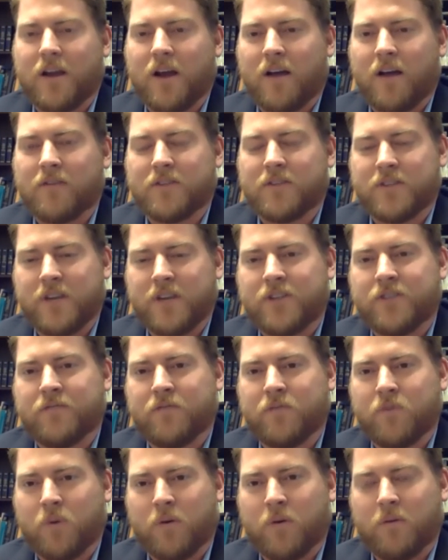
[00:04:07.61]

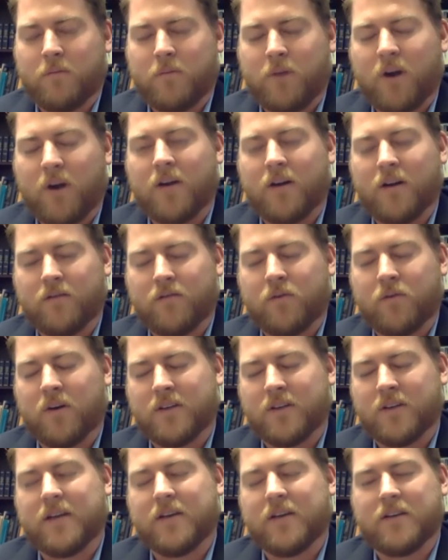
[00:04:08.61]
conversation partner for
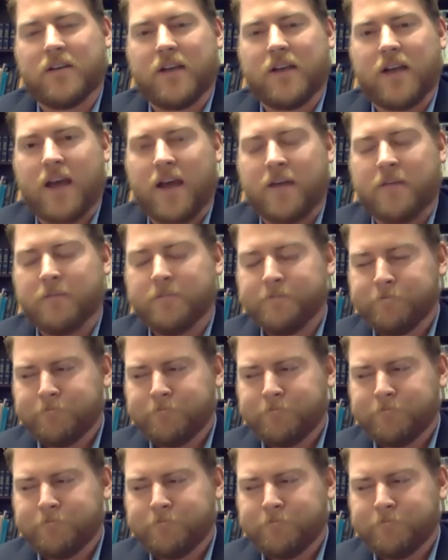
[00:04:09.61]
us here today.